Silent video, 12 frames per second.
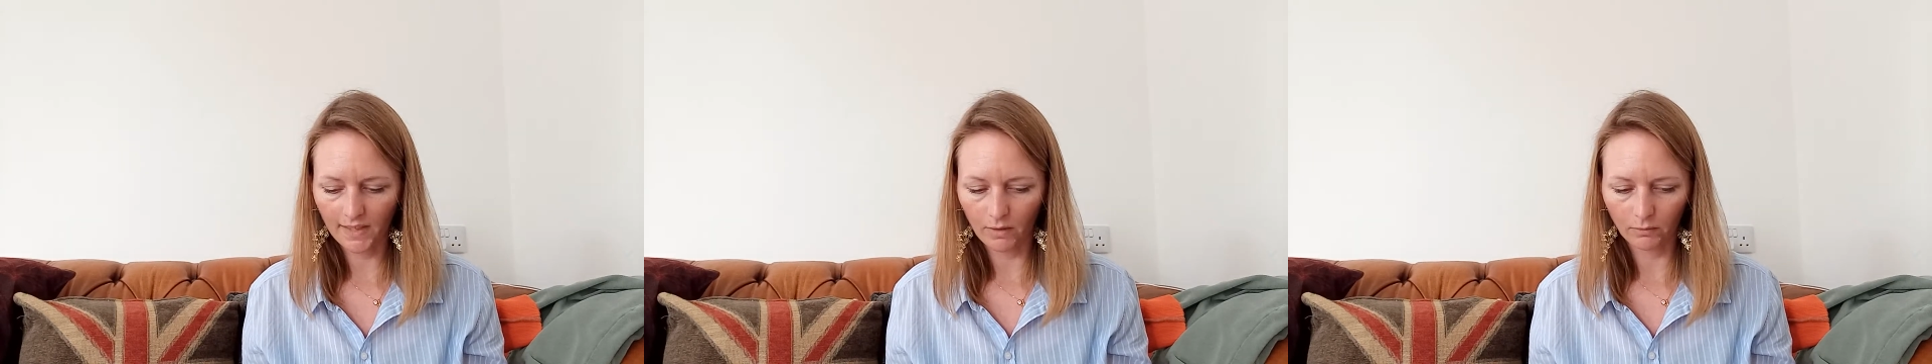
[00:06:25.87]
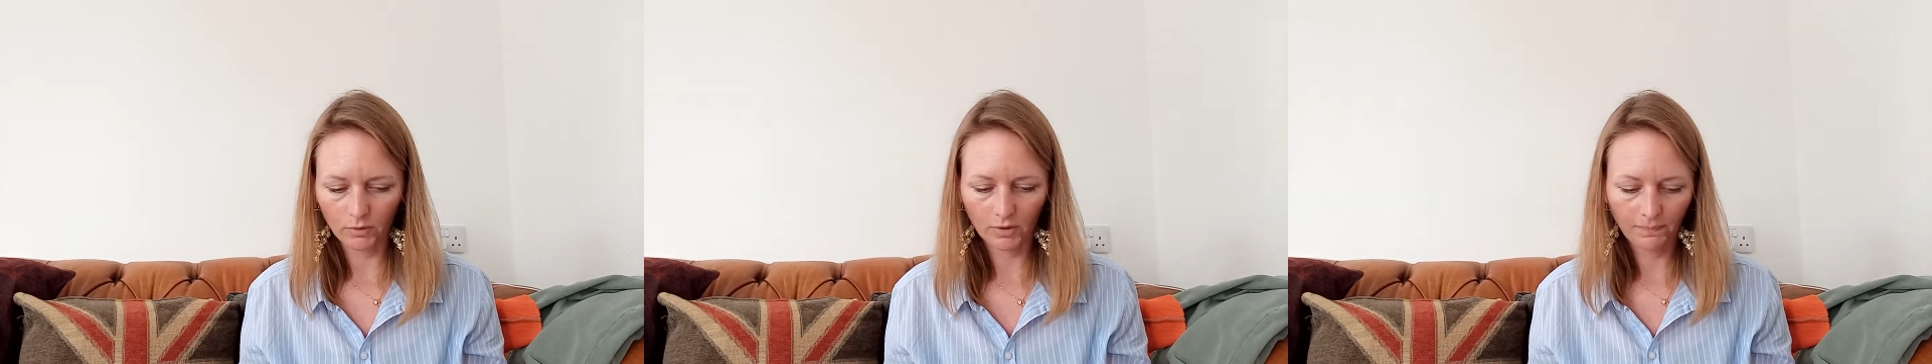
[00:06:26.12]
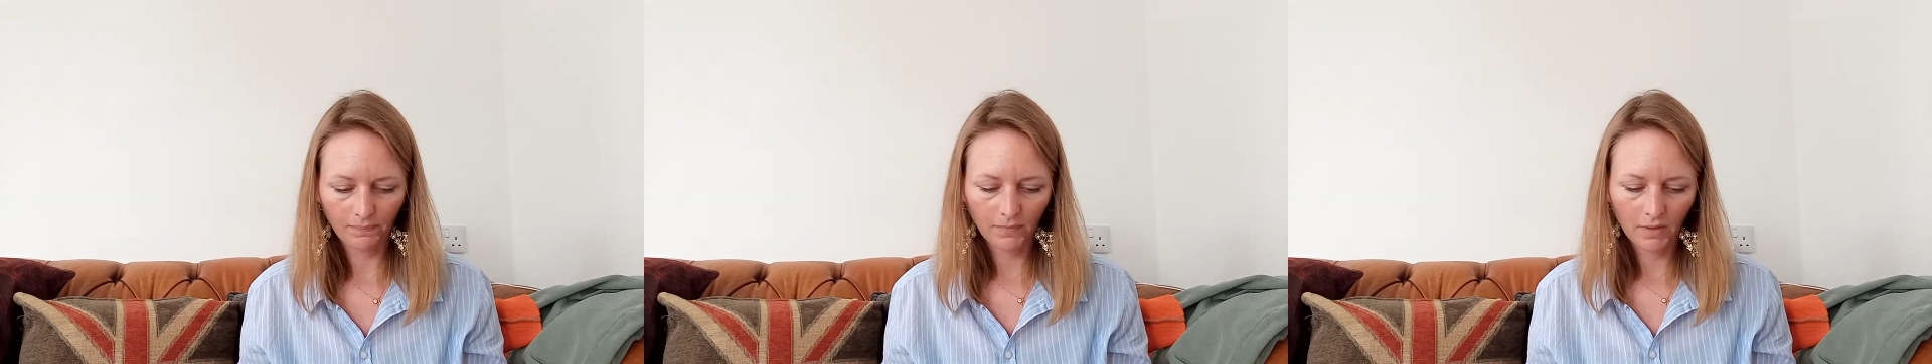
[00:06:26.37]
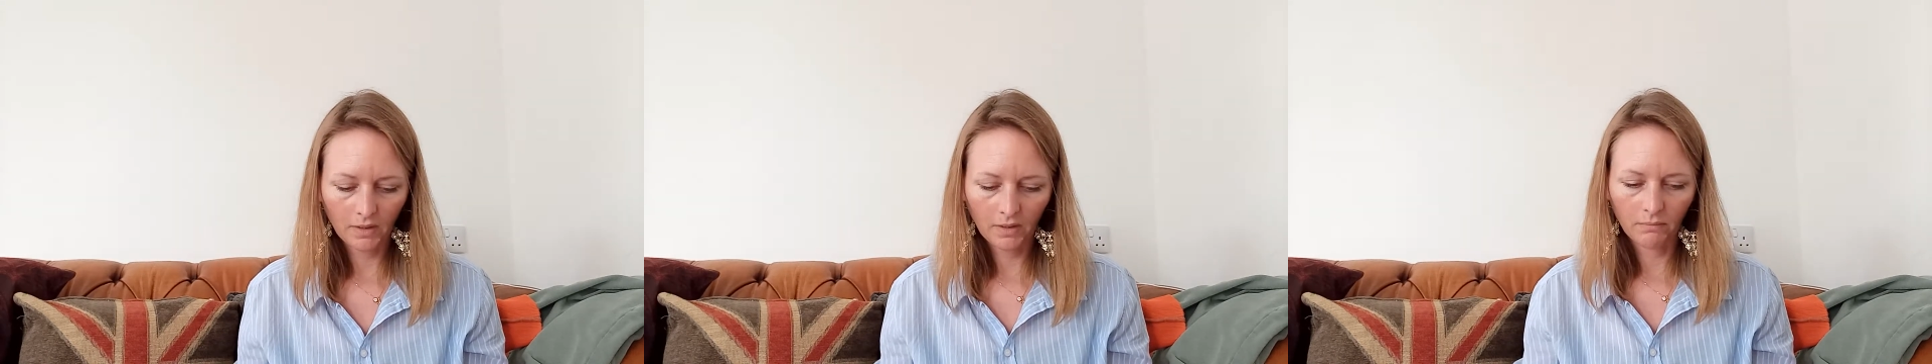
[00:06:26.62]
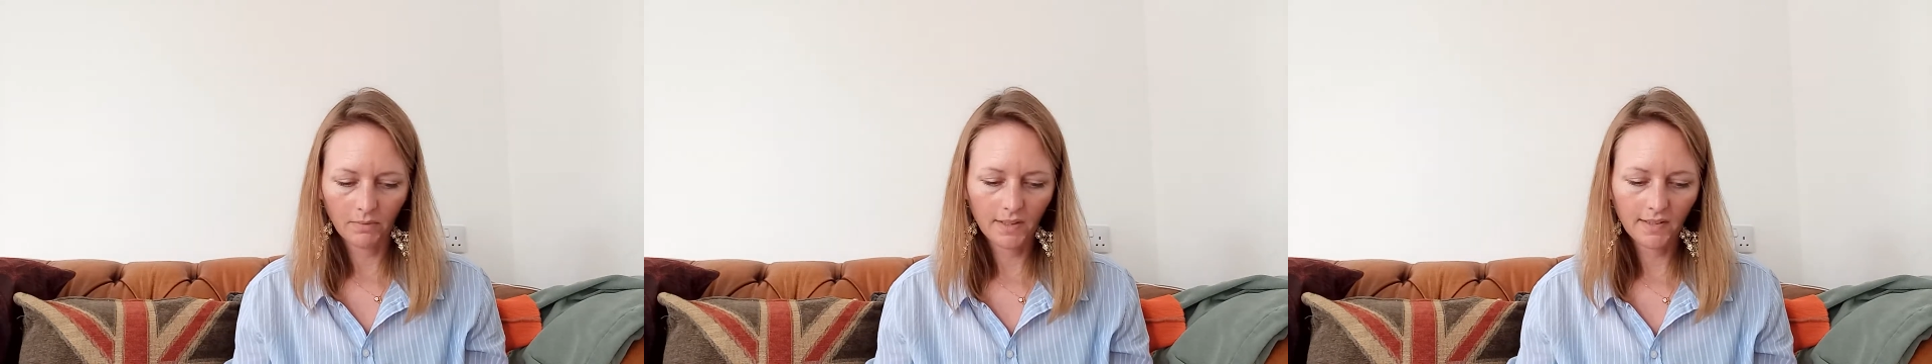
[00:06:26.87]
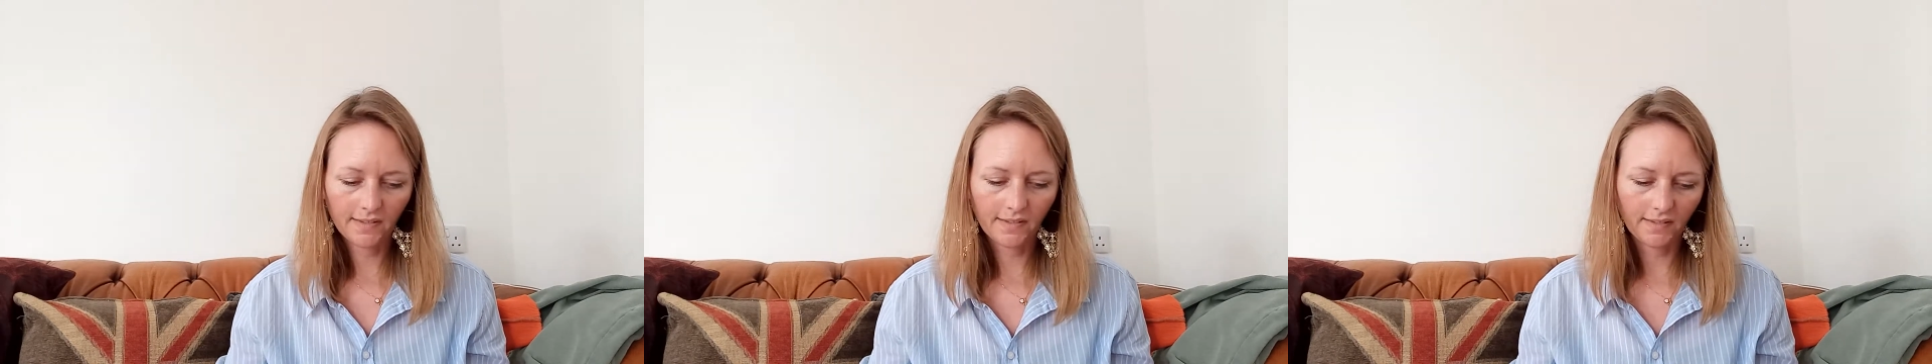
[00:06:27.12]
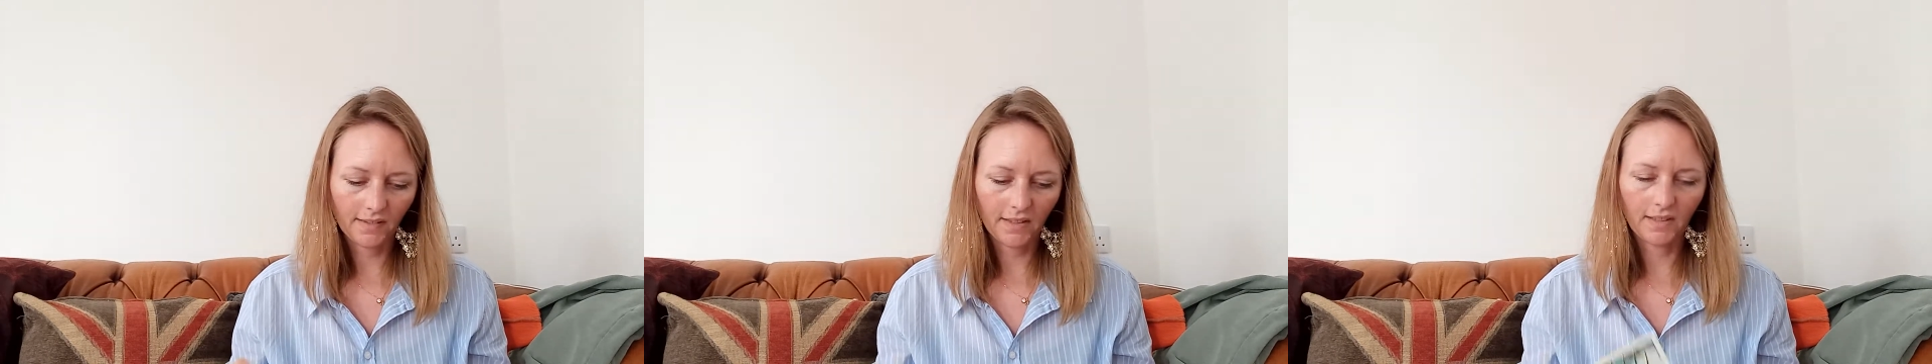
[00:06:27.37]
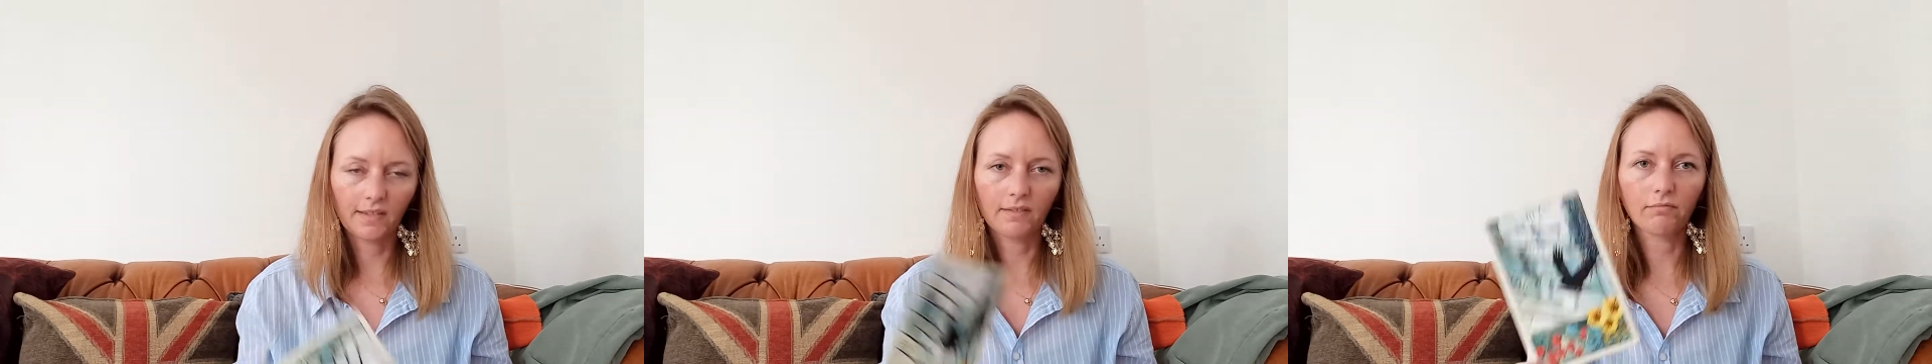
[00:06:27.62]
out. This is